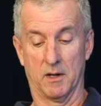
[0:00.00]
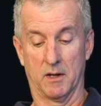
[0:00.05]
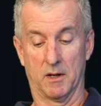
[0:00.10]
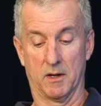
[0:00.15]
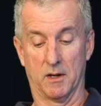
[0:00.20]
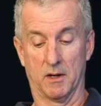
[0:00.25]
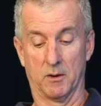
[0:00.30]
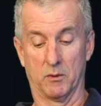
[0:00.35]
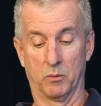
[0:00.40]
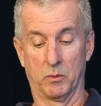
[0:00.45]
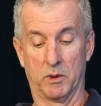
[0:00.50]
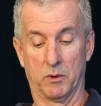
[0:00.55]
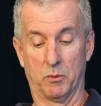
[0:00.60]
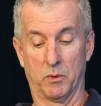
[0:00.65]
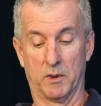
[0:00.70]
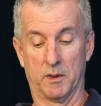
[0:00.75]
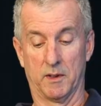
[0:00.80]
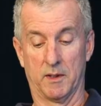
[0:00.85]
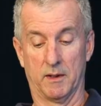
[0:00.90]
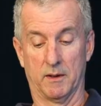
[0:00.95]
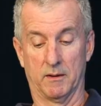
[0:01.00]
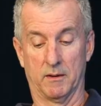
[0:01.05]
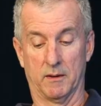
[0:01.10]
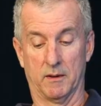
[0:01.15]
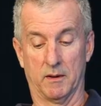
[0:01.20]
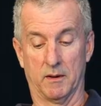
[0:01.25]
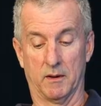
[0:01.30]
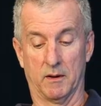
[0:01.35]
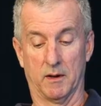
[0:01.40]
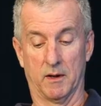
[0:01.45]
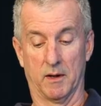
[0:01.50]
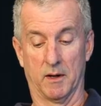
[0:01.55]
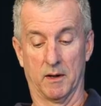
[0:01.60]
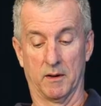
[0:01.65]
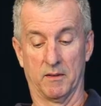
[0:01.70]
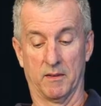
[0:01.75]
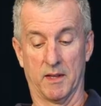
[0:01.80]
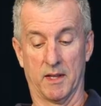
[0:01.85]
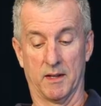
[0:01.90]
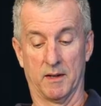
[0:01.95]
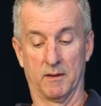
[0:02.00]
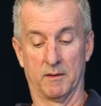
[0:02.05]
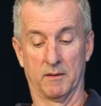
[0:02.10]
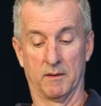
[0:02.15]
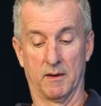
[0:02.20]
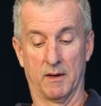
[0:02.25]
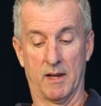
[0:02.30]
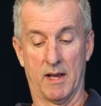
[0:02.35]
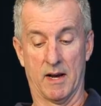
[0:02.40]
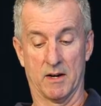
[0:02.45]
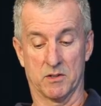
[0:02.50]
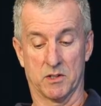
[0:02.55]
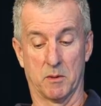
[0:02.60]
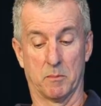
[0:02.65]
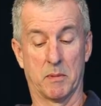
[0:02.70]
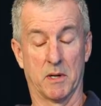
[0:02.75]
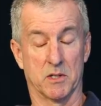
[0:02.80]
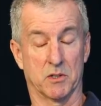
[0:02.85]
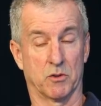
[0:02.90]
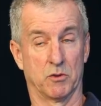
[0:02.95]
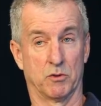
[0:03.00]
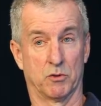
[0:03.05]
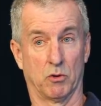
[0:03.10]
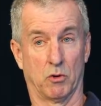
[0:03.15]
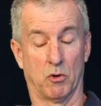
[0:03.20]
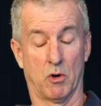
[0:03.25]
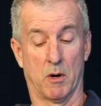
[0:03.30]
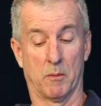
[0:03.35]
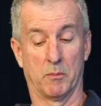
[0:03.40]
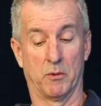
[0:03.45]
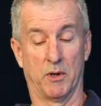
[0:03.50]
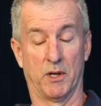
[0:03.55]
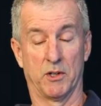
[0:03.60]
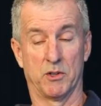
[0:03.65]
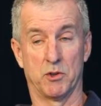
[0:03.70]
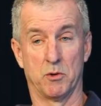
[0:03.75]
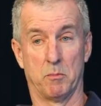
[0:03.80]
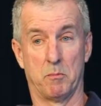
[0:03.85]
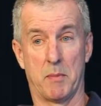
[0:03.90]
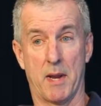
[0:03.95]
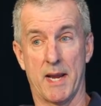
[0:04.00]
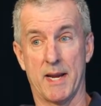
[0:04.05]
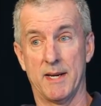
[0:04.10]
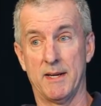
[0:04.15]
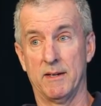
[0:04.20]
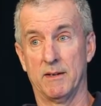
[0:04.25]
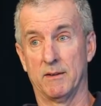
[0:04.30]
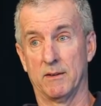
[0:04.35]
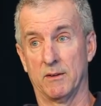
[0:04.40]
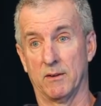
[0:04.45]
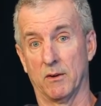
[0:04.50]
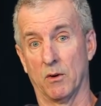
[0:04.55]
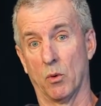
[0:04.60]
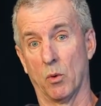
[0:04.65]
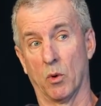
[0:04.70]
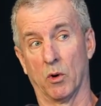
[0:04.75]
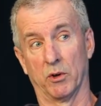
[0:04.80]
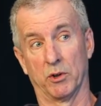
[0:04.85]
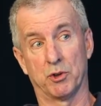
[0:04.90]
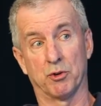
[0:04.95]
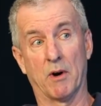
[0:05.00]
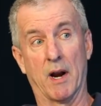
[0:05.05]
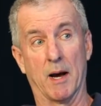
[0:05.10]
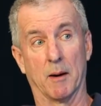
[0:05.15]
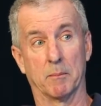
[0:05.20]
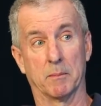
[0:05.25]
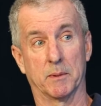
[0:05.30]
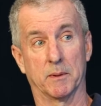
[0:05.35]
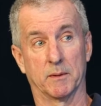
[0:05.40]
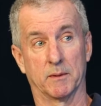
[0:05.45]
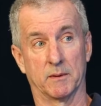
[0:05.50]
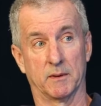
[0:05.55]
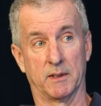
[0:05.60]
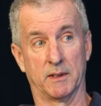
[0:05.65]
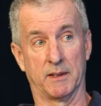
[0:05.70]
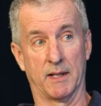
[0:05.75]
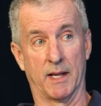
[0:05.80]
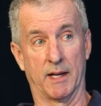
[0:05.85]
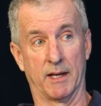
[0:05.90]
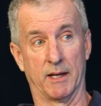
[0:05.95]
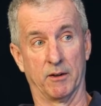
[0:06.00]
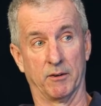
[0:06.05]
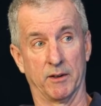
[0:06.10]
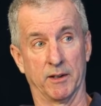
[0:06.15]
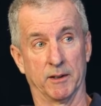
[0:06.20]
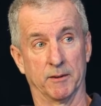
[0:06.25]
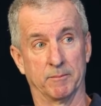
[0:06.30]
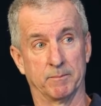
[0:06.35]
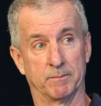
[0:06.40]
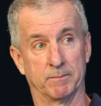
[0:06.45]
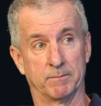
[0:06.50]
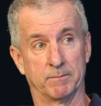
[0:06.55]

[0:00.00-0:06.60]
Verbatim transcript: uh, we would uh, then ask the pest control operator to bait or trap in that area.